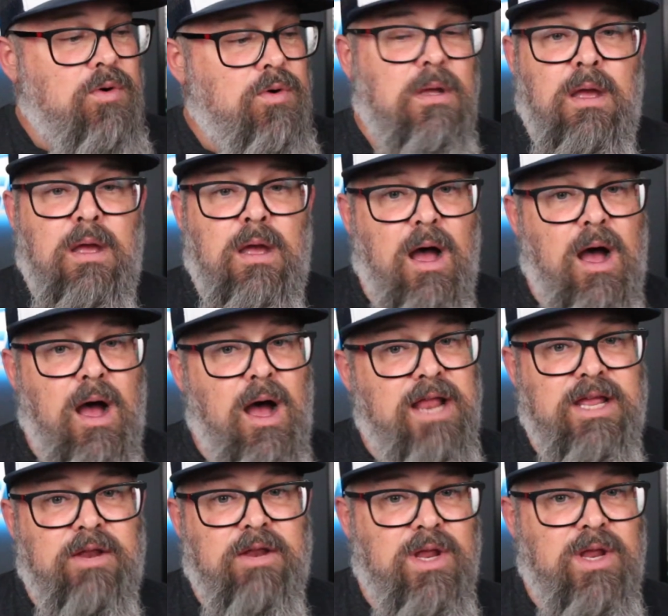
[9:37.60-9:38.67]
and then
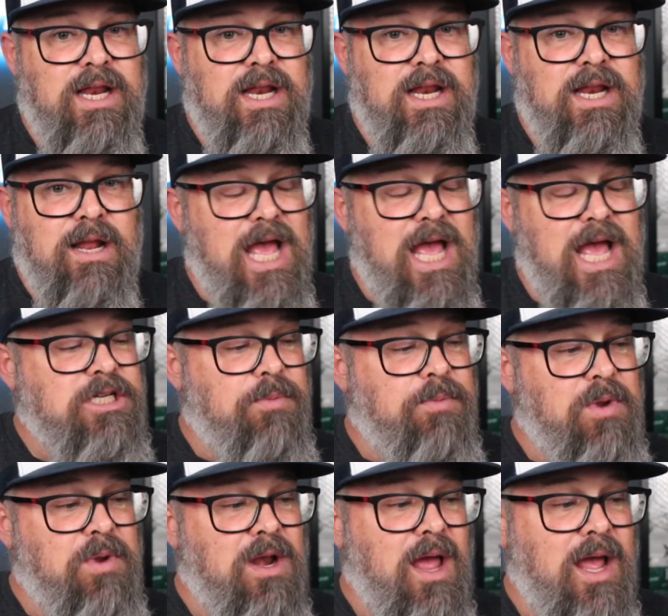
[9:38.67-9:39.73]
reel it up to catch up your
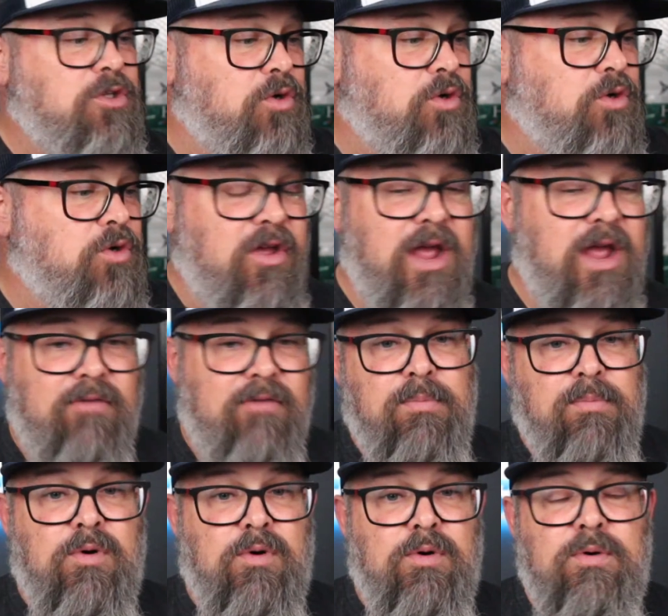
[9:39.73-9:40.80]
line. Do another heavy
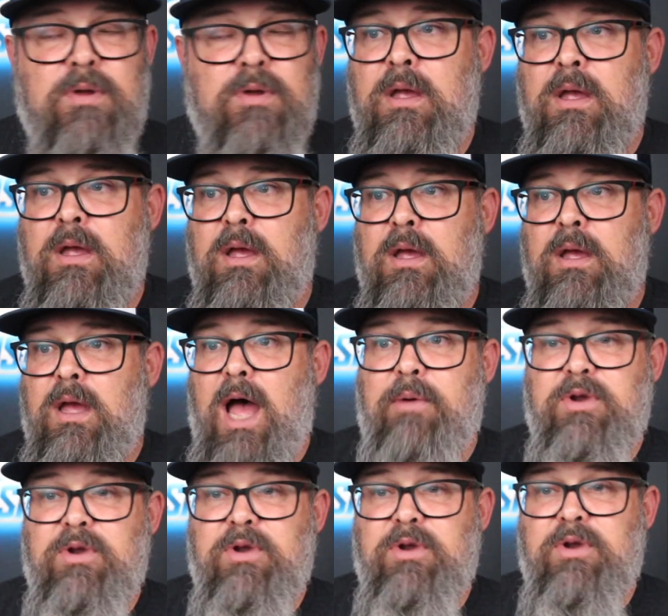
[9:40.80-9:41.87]
pull. I would
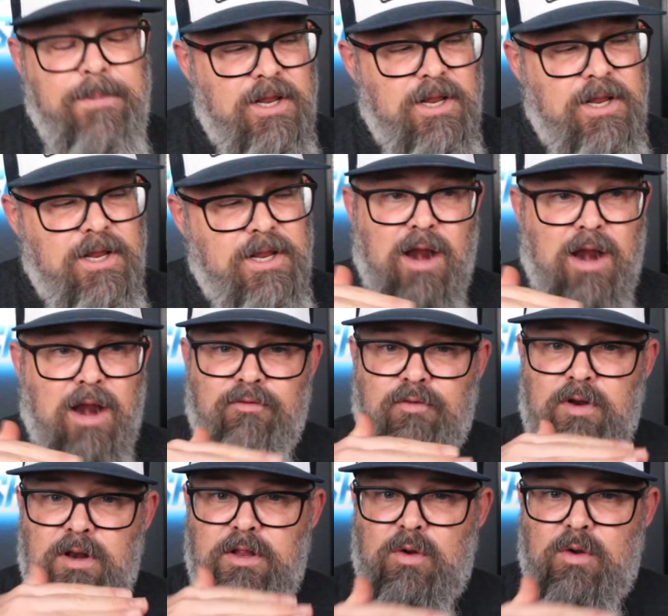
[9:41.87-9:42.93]
keep it in the water for a
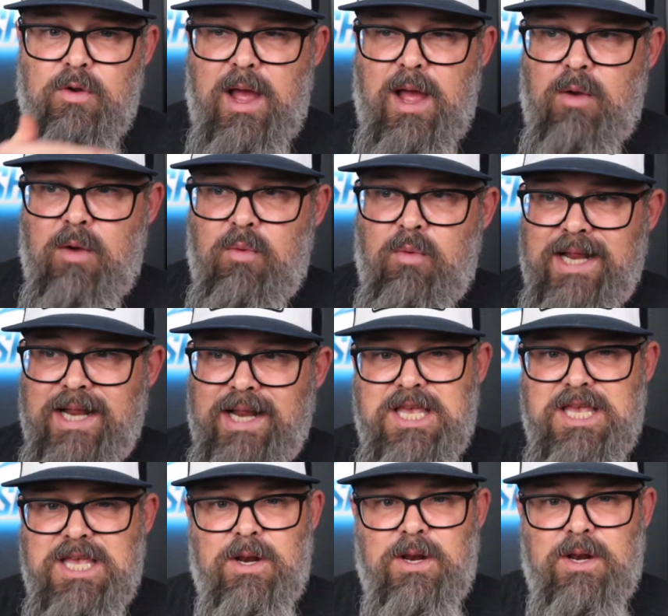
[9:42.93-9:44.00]
little while. When I say keep it in
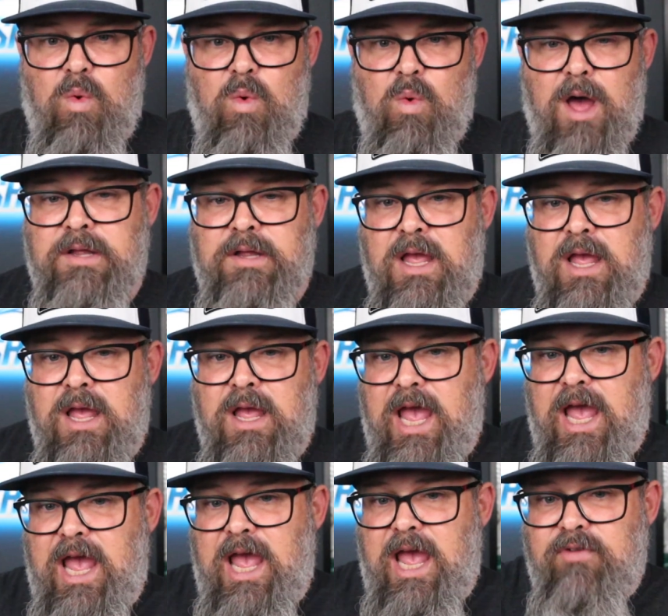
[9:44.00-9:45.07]
the water, every
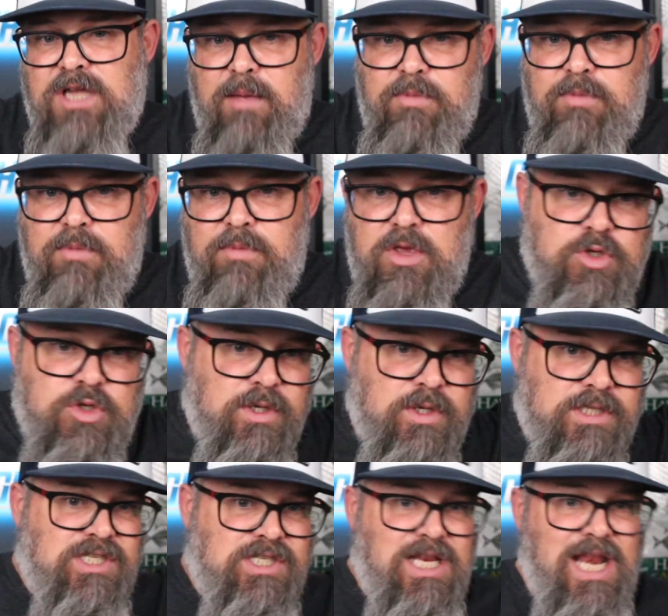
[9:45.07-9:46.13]
time you do a
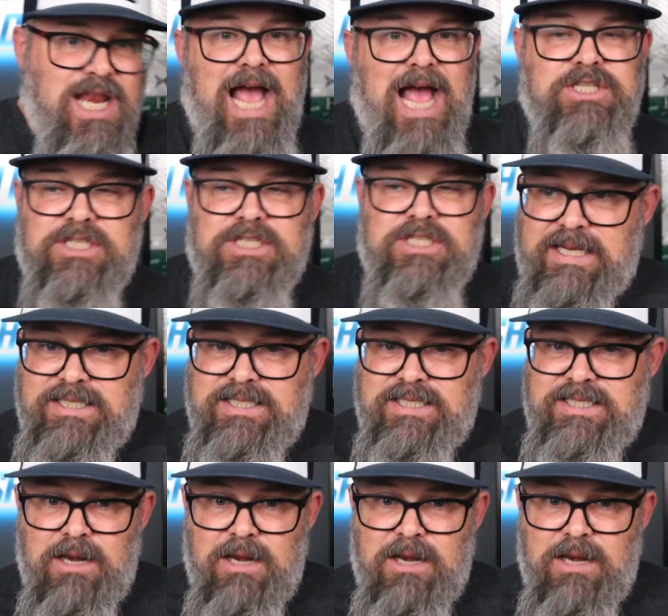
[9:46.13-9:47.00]
slash, it's basically a